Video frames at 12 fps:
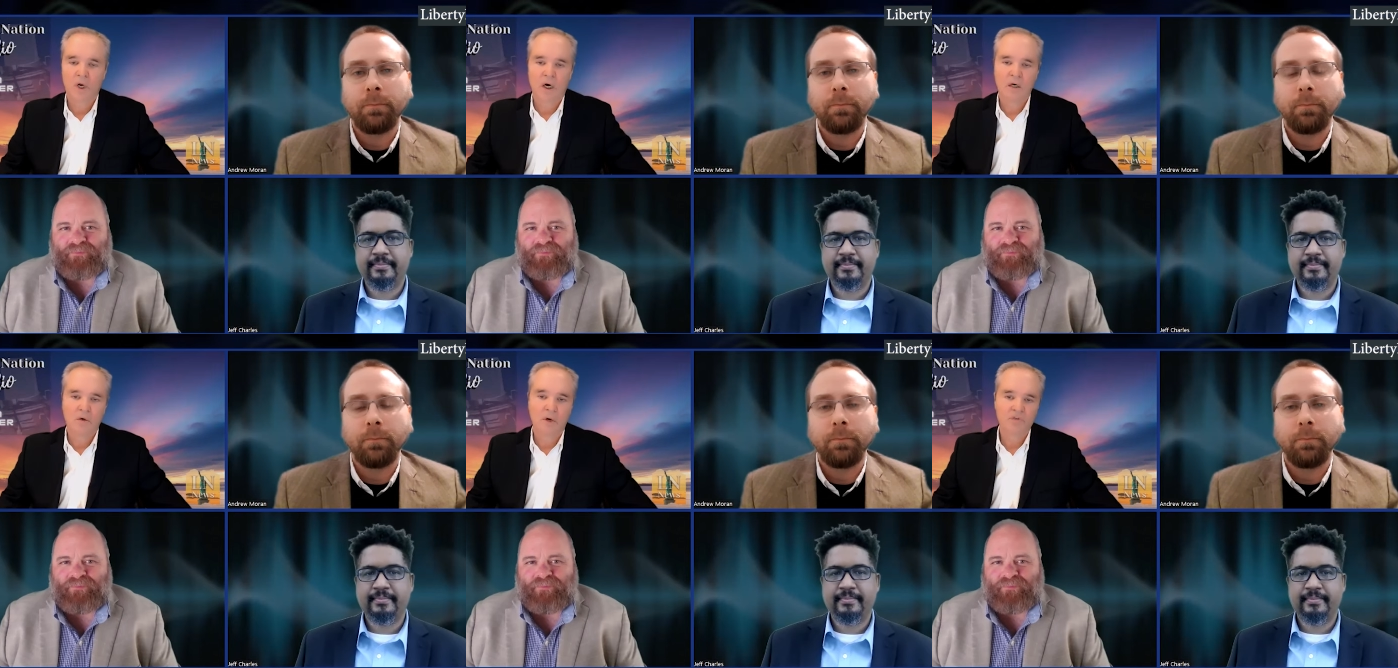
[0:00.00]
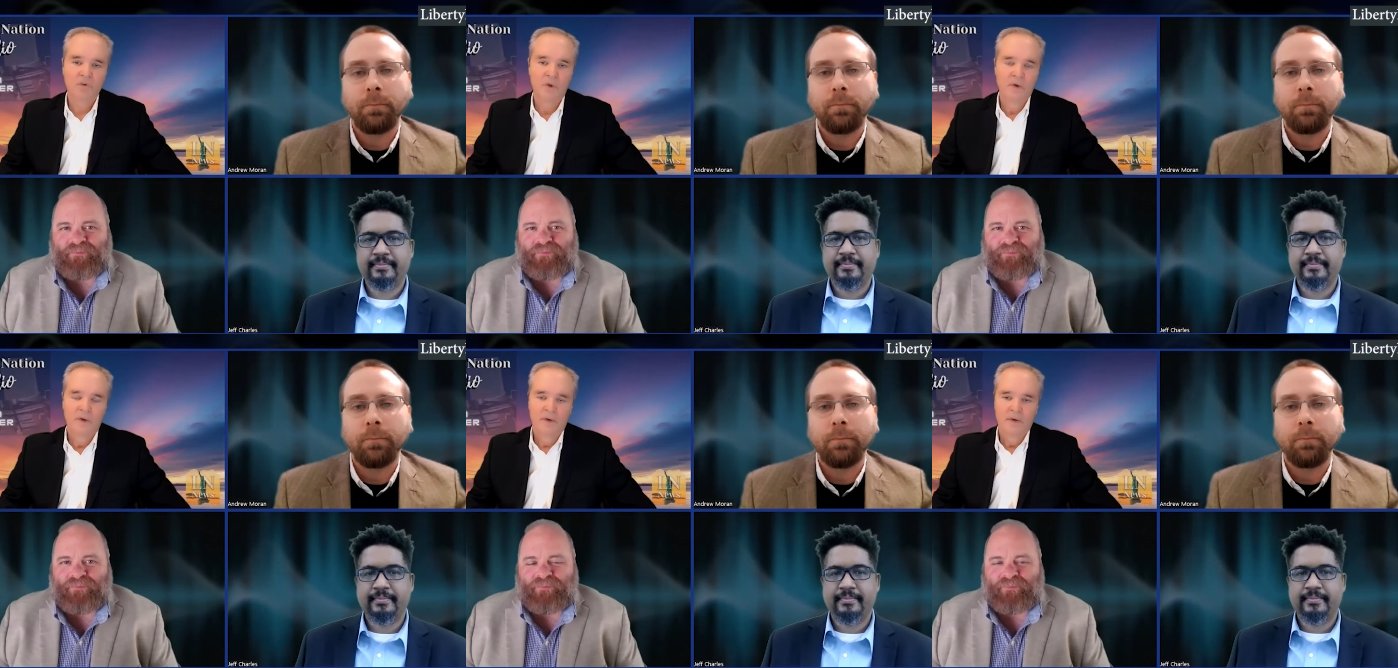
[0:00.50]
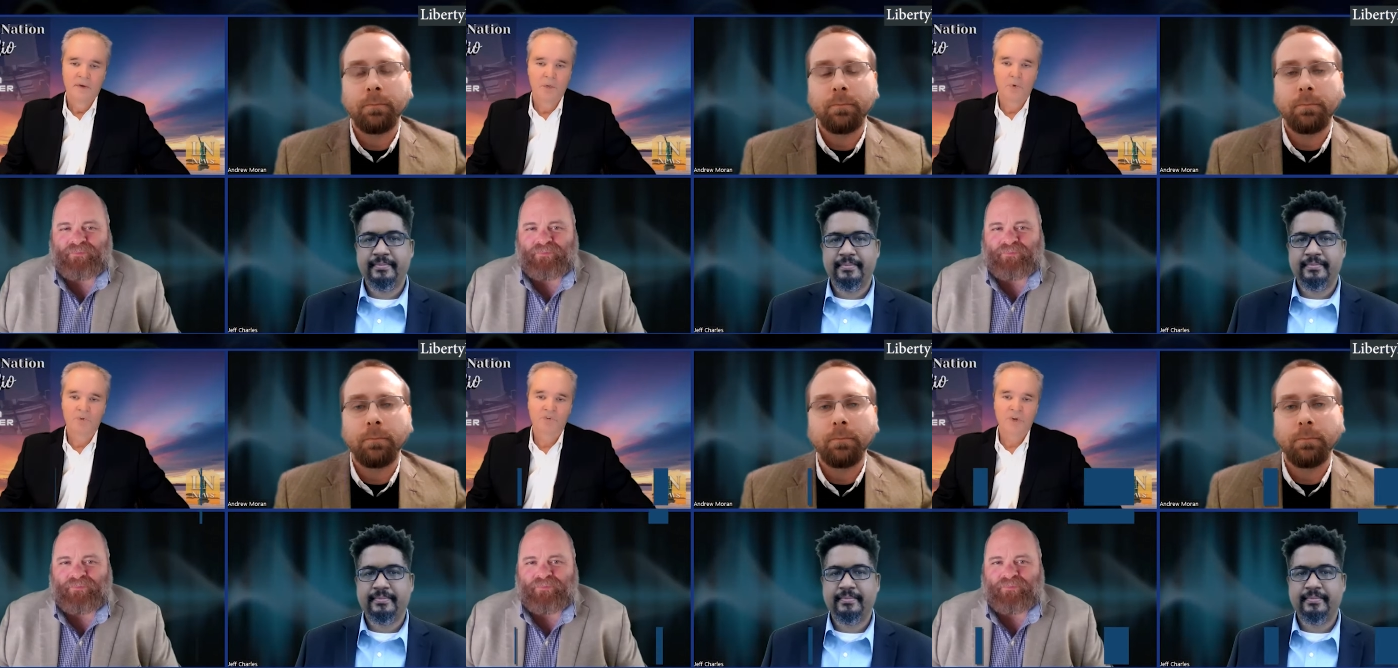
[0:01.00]
Speaker 1: Congress. He
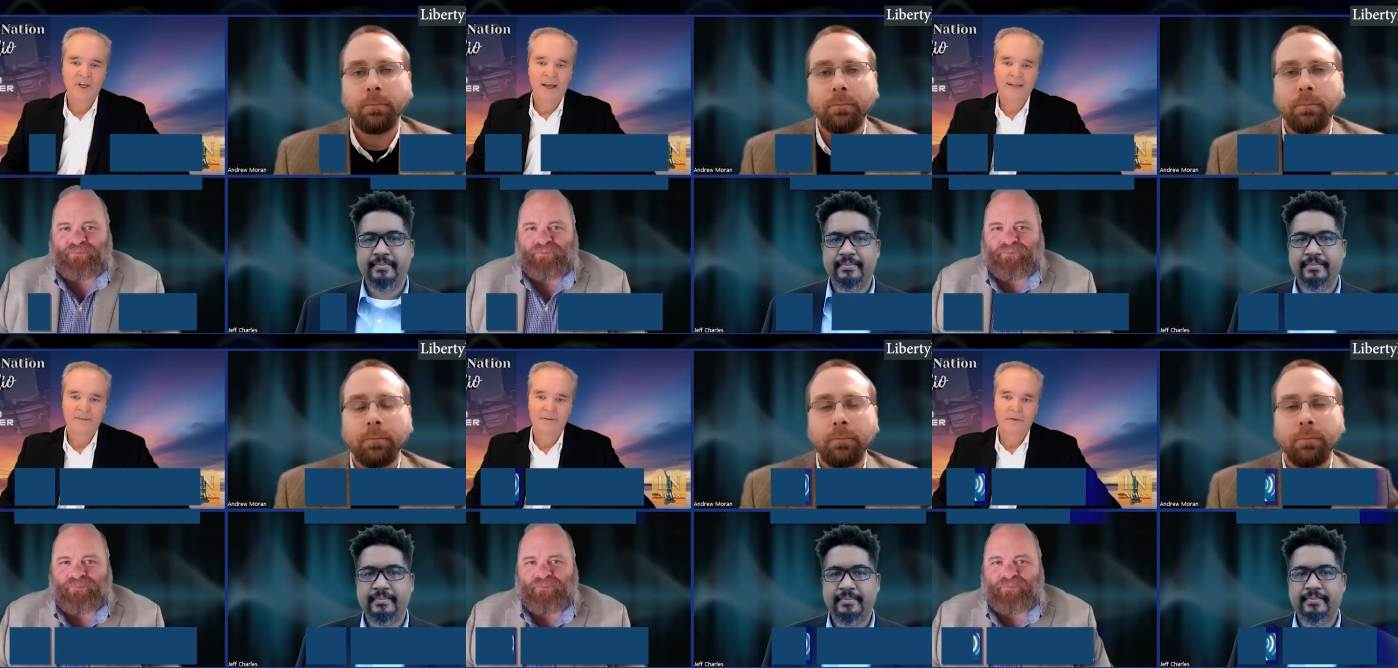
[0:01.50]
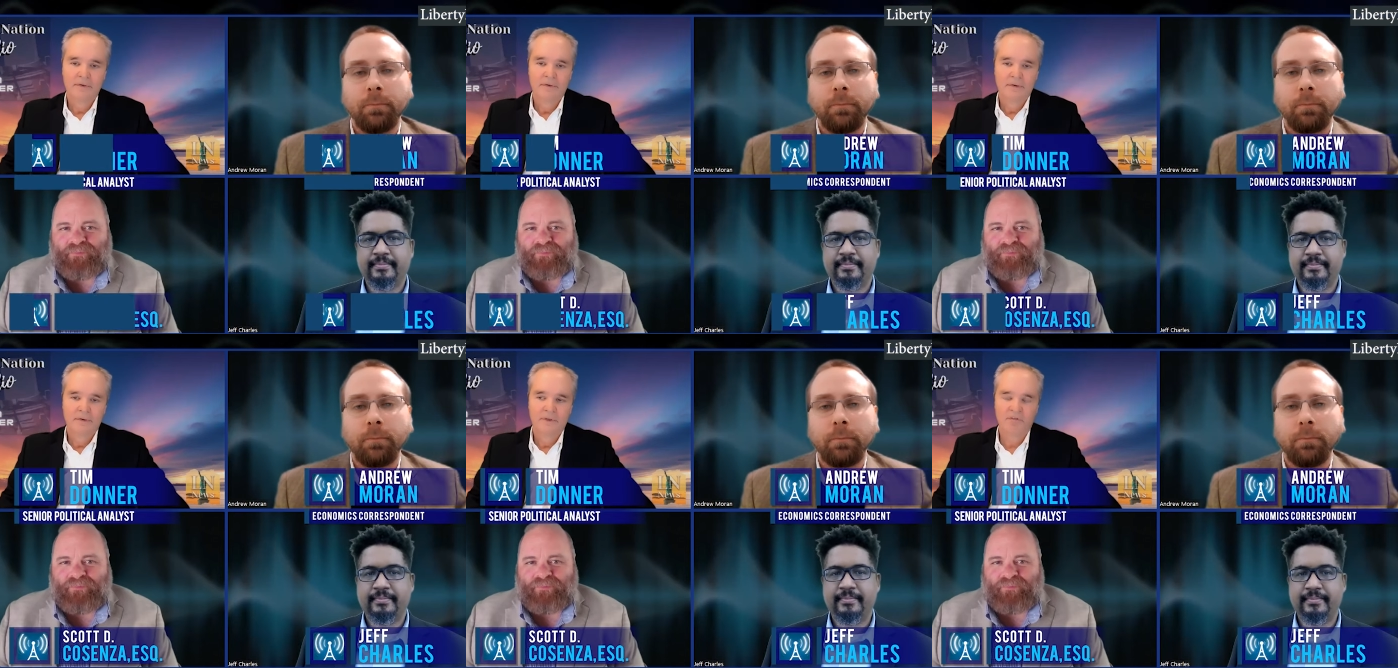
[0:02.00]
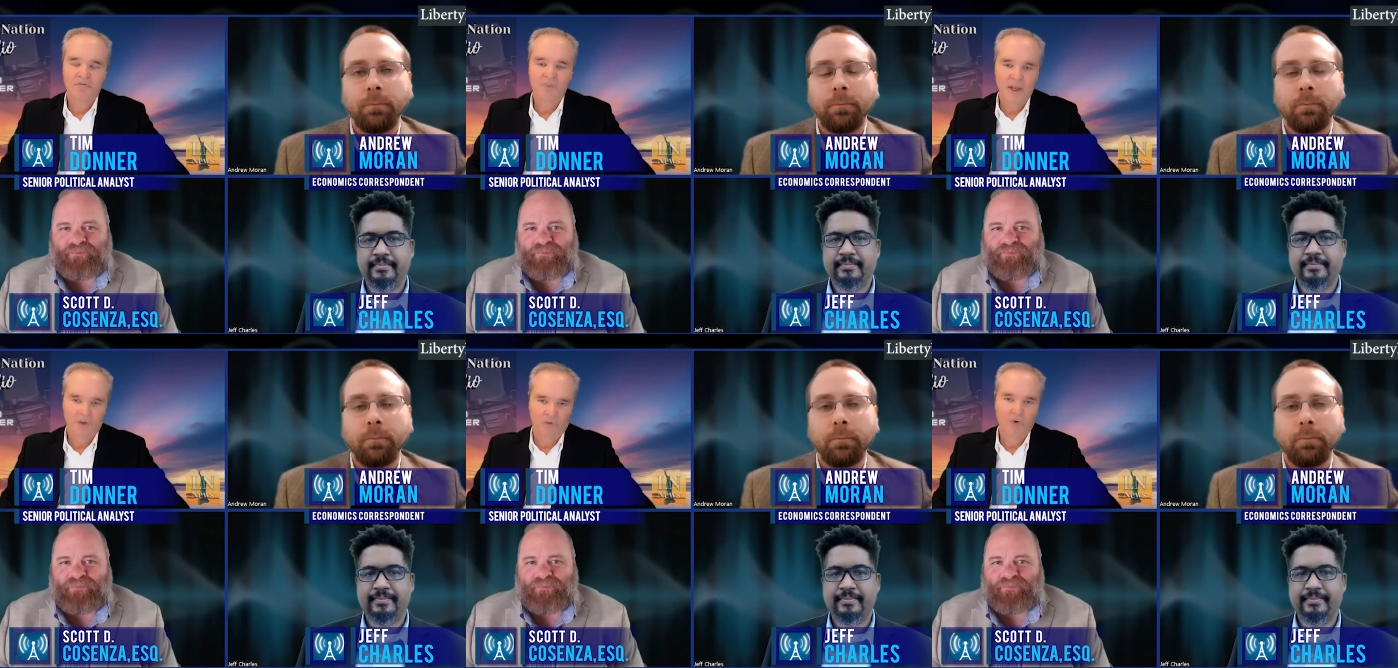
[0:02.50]
was going to get
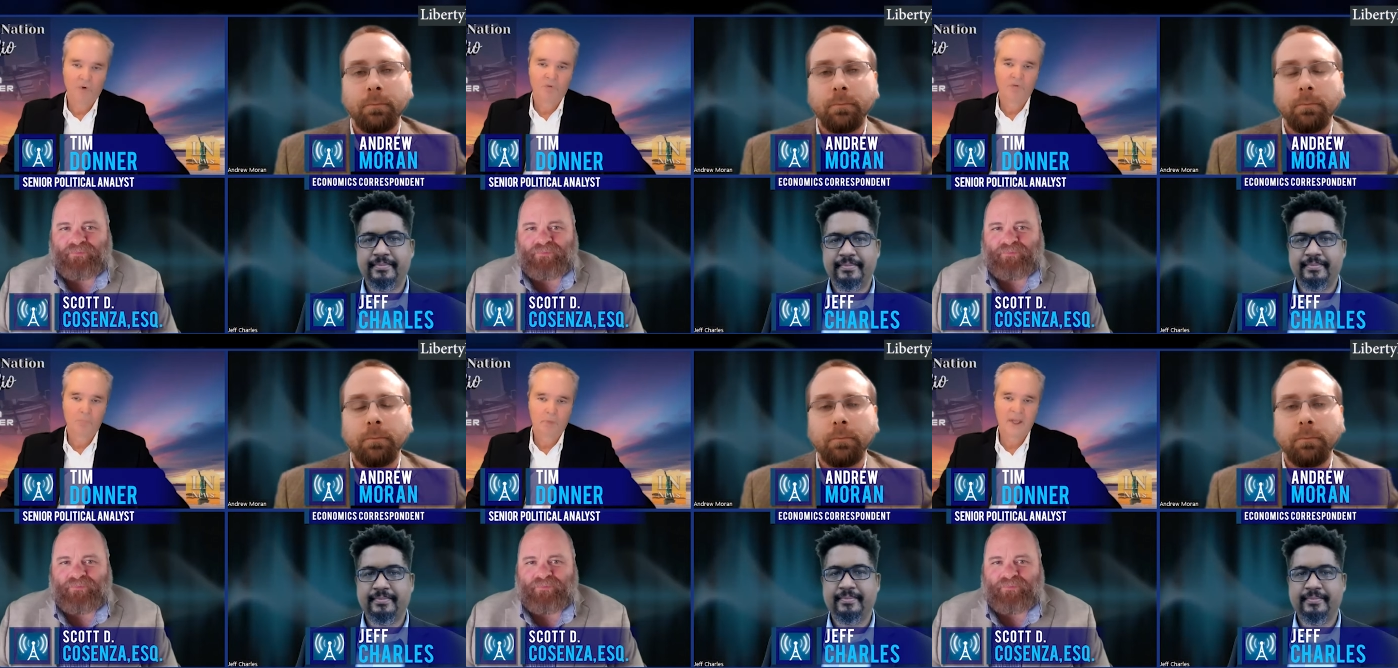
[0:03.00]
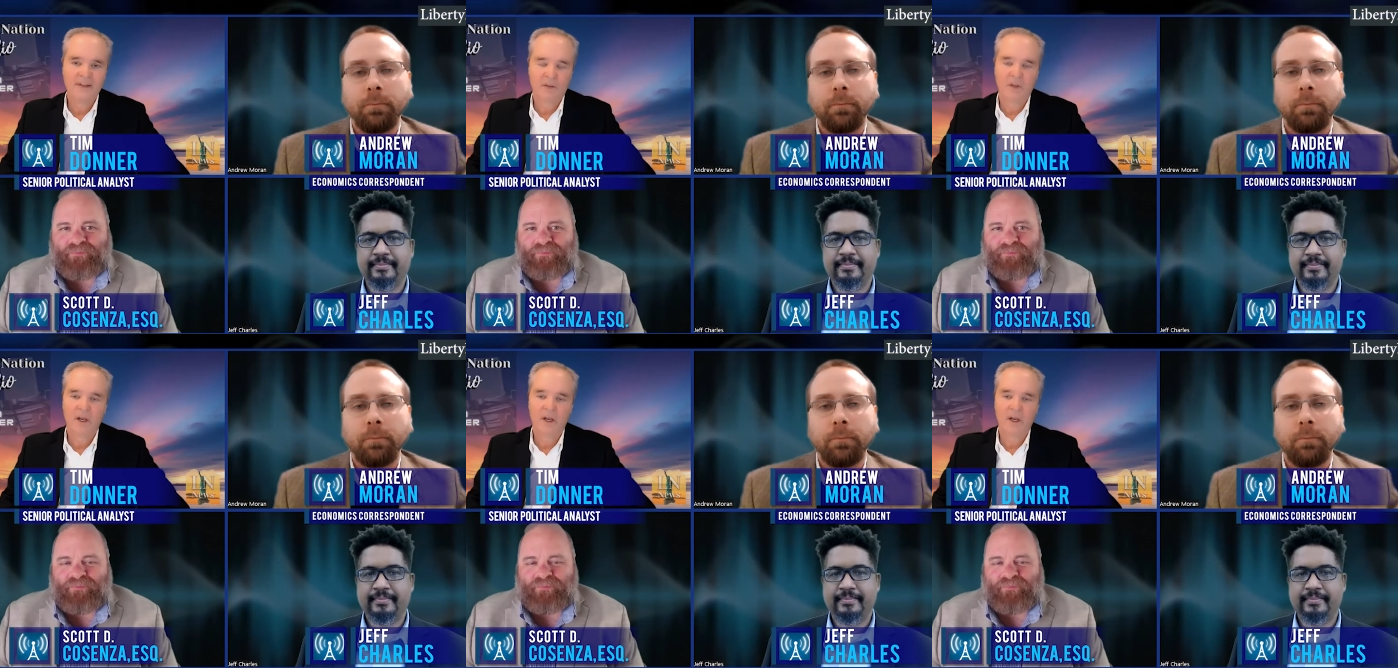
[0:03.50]
defense spending